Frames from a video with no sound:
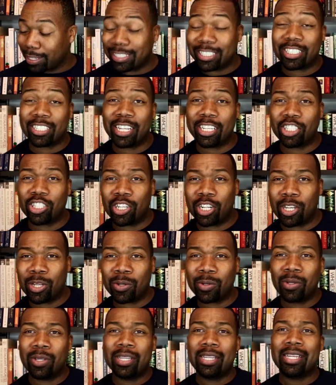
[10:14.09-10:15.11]
Just to let you
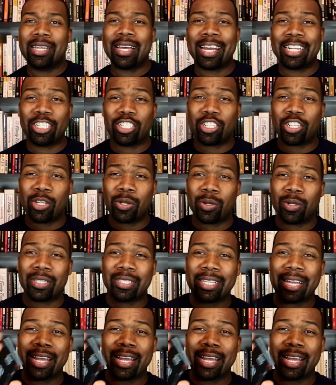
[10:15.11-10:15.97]
know, I just noticed